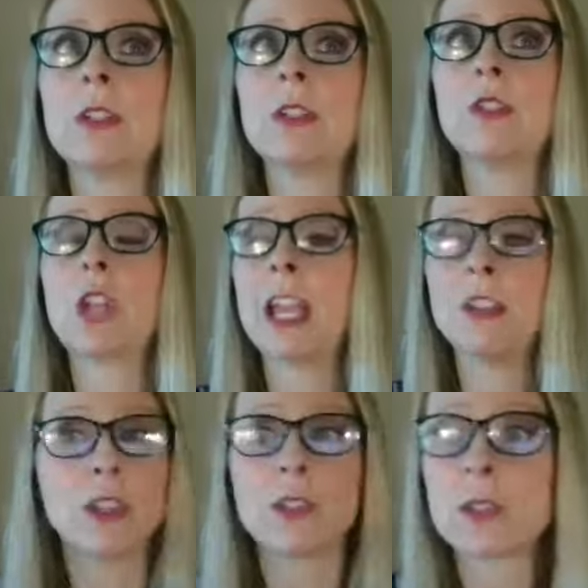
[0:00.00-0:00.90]

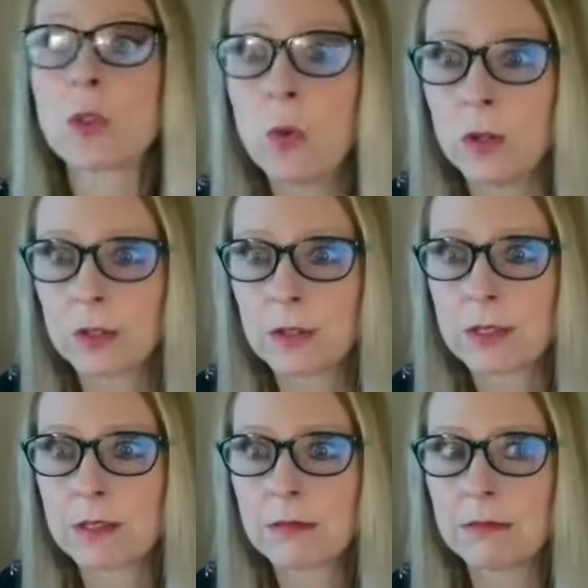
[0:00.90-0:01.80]
changing
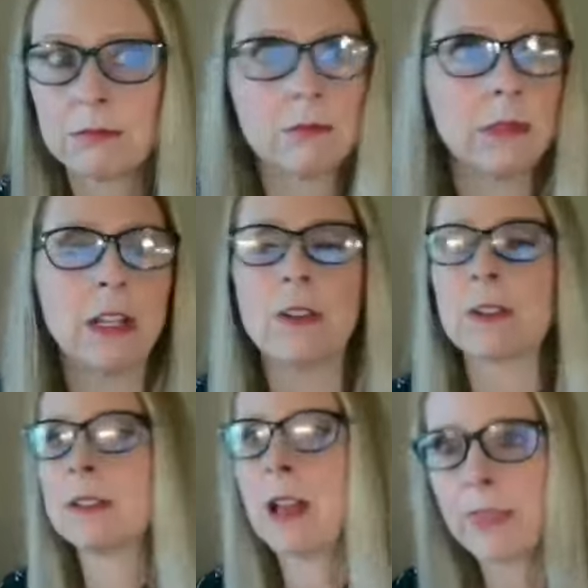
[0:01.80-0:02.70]
schools,
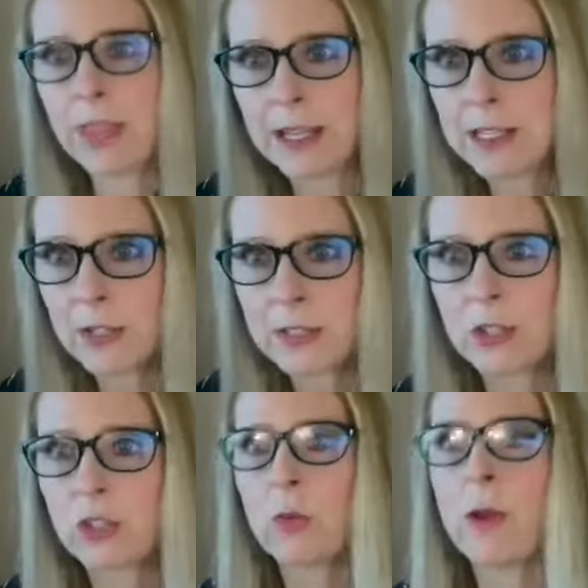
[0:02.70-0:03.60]
is not the ideal
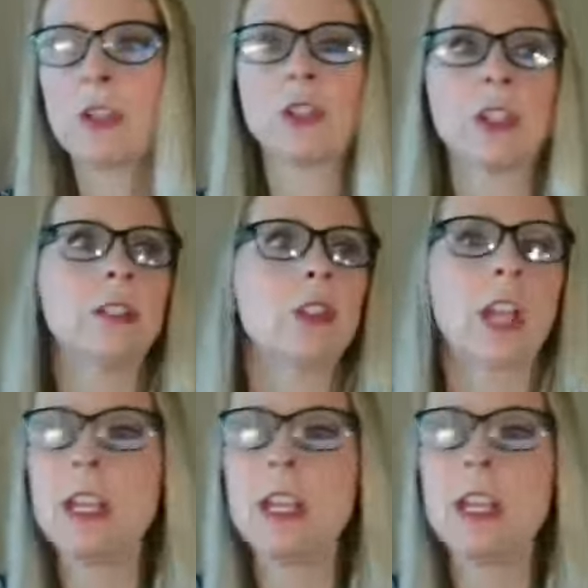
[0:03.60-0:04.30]
situation.